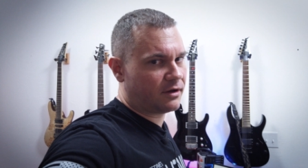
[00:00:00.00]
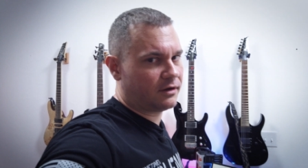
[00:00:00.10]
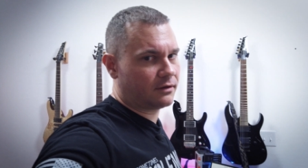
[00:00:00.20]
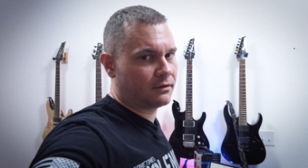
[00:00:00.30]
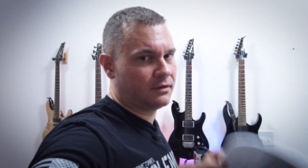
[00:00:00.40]

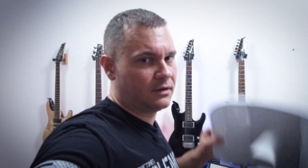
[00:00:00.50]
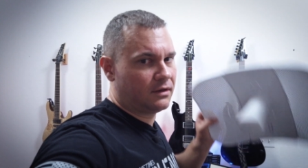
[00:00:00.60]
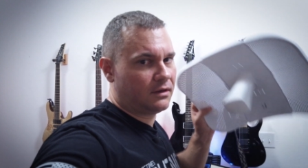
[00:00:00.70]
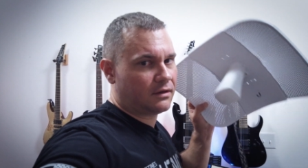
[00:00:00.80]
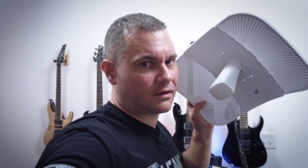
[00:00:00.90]
running.
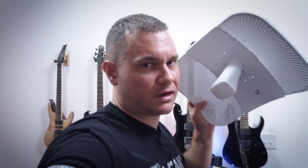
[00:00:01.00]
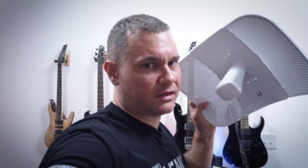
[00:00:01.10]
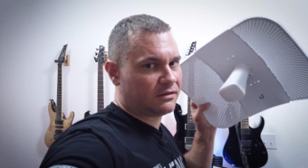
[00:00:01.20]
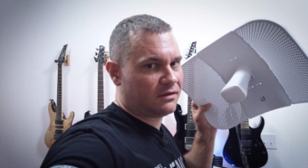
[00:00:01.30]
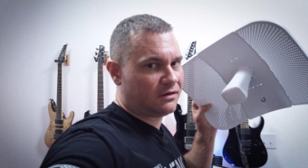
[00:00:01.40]

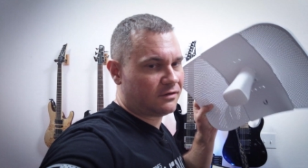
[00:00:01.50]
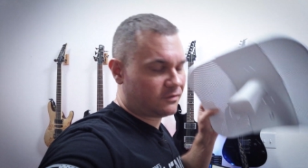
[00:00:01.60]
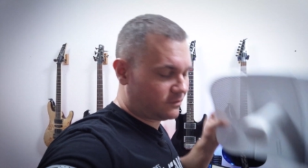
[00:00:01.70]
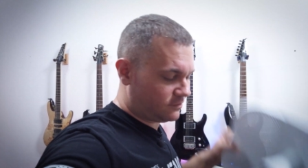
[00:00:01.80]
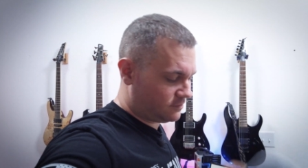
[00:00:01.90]
Got
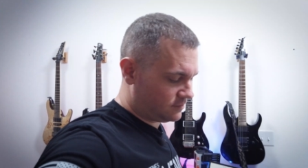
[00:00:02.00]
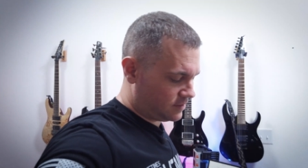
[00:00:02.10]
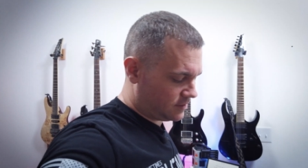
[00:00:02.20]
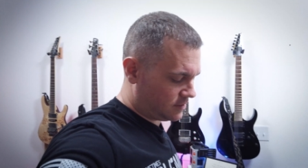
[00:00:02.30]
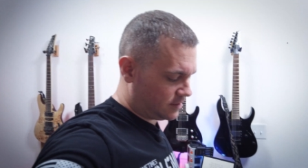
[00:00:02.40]
this.
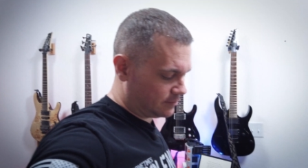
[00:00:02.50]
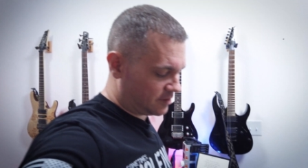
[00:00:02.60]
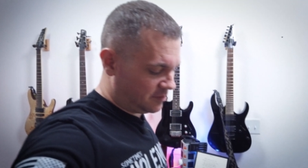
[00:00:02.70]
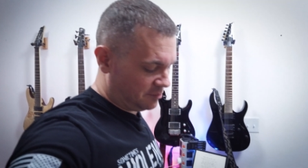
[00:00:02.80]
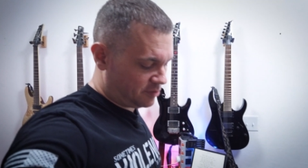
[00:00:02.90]
Uh, I'm
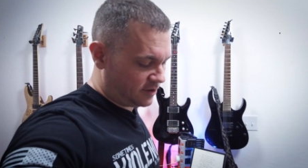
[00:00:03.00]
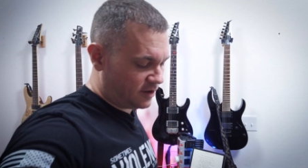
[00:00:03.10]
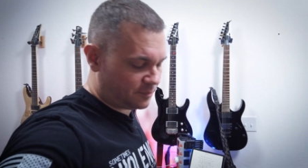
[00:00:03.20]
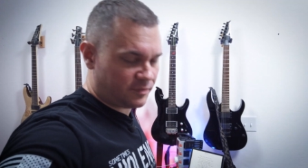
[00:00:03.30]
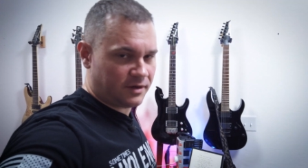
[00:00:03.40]
gonna be
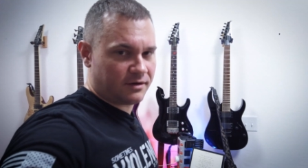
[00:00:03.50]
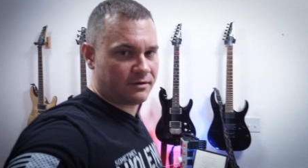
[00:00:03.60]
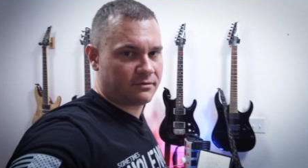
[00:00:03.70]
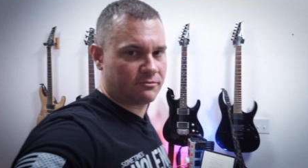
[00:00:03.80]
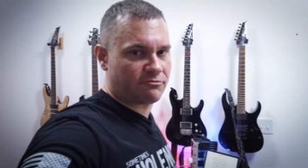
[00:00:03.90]
putting up the
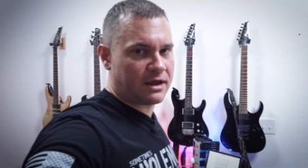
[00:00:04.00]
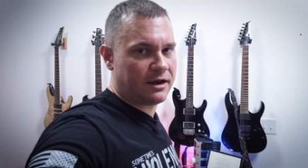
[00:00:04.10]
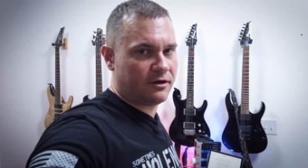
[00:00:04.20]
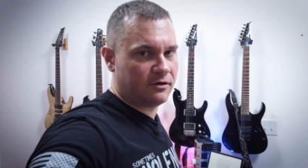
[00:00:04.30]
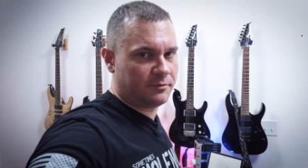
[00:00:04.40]
uh,
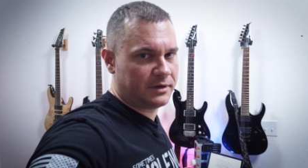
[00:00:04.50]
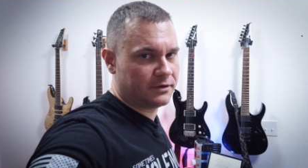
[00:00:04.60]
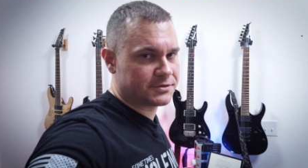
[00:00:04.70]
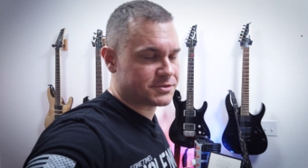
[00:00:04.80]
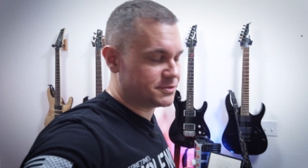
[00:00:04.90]
radome
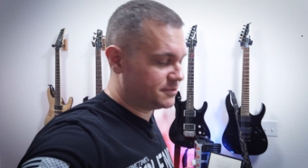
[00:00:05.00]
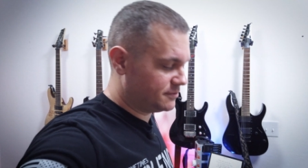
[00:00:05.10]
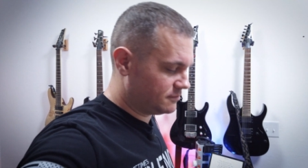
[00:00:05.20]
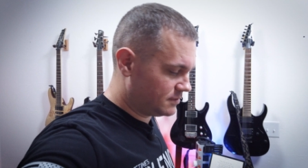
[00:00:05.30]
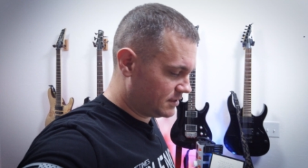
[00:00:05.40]
here
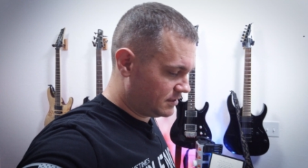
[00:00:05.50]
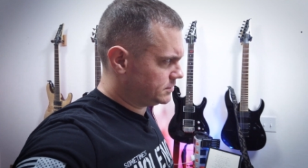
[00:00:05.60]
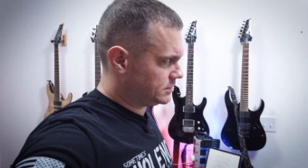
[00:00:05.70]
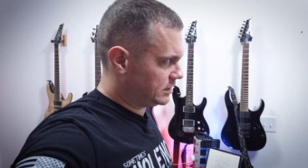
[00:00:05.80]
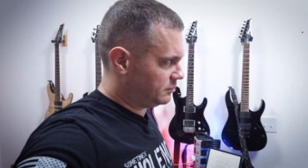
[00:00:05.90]
soon. I
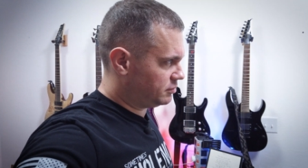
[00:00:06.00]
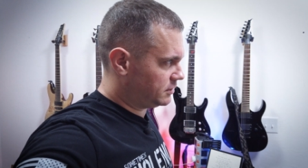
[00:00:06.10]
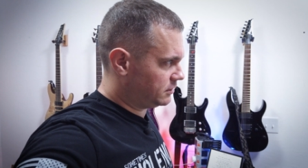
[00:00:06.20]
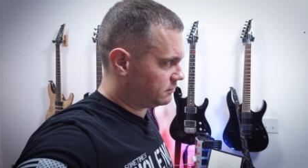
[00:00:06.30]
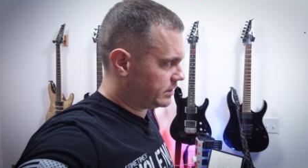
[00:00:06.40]
should say
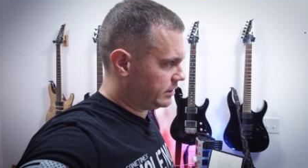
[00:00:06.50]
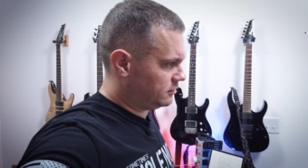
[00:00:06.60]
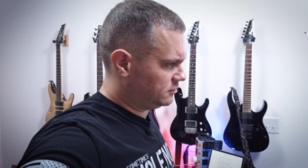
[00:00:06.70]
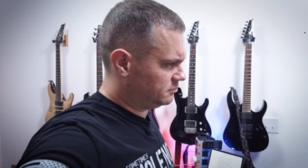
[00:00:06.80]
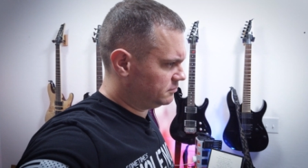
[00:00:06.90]
putting the
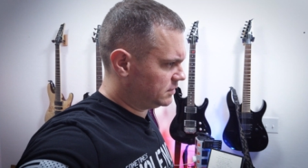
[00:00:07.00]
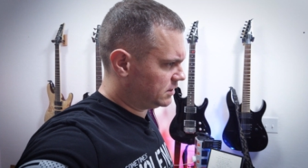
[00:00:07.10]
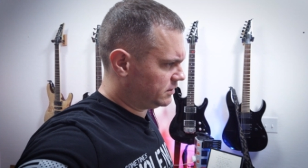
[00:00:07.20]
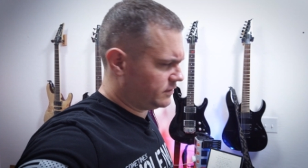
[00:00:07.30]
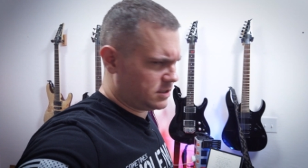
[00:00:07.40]
radome
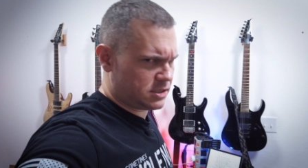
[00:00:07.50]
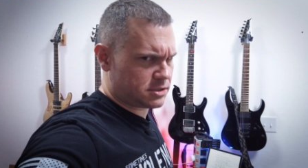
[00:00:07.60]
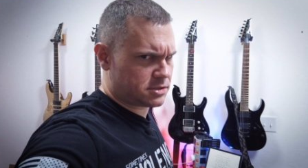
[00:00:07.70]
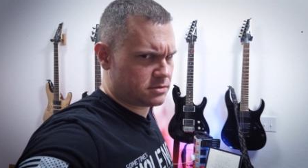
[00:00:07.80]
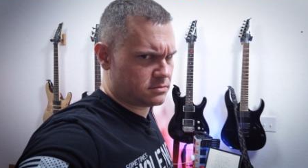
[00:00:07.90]
on the
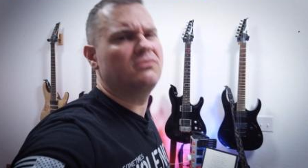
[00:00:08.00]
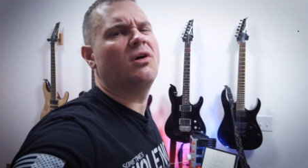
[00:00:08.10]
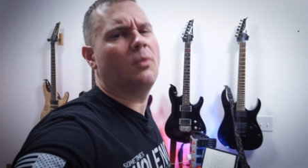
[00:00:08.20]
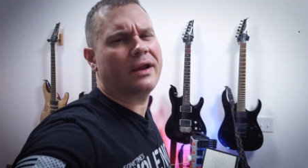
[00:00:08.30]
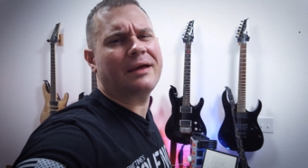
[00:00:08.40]
dish. You
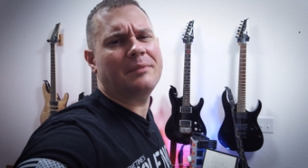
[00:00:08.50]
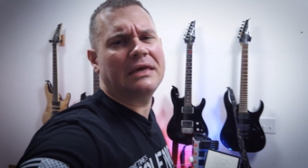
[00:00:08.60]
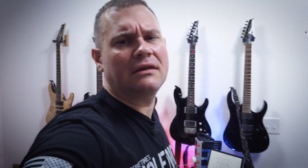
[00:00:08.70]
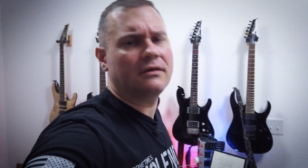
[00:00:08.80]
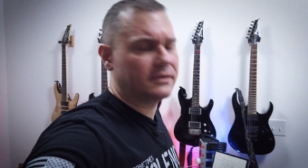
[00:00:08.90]
know what I
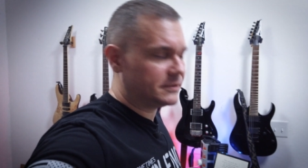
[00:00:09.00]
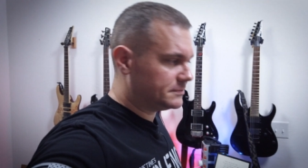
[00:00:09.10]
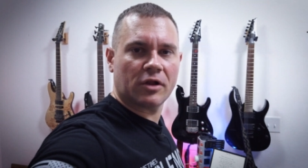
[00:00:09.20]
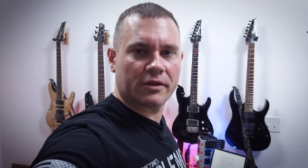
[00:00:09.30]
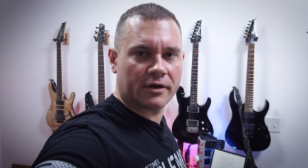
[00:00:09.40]
mean.
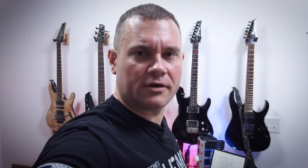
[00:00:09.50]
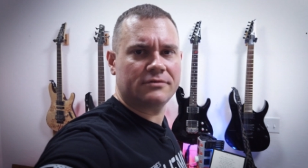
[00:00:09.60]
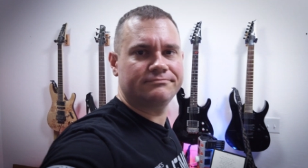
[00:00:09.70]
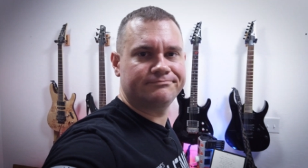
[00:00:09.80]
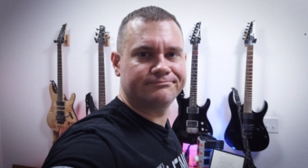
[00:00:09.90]
All in
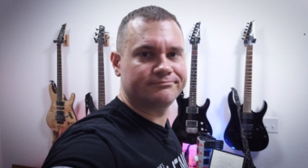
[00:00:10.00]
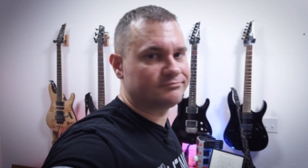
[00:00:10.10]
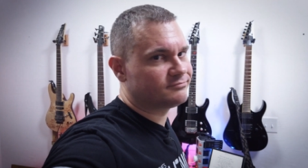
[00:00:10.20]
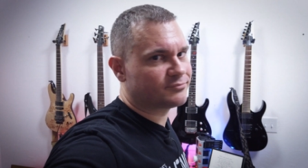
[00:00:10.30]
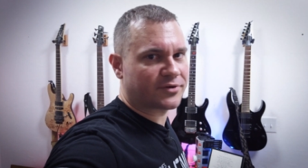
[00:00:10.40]
all,
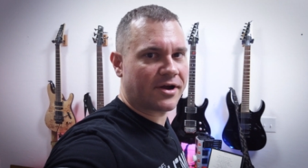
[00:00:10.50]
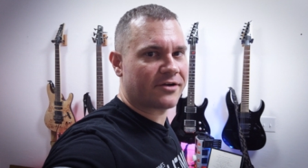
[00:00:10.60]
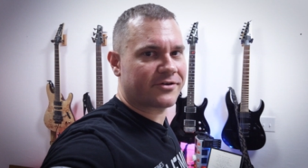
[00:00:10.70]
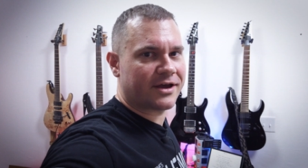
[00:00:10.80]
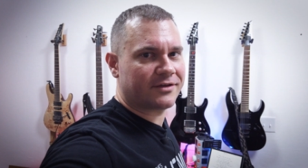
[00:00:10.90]

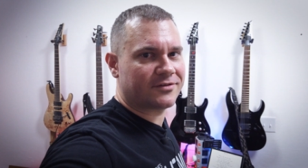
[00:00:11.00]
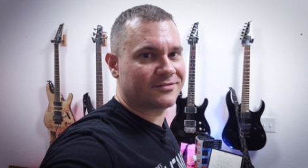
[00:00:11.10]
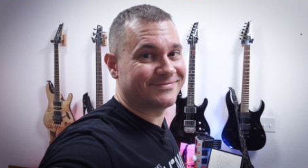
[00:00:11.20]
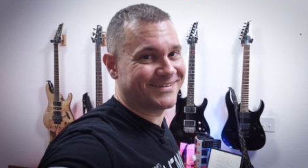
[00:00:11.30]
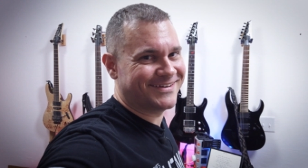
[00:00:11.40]

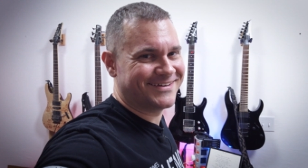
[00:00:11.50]
progress.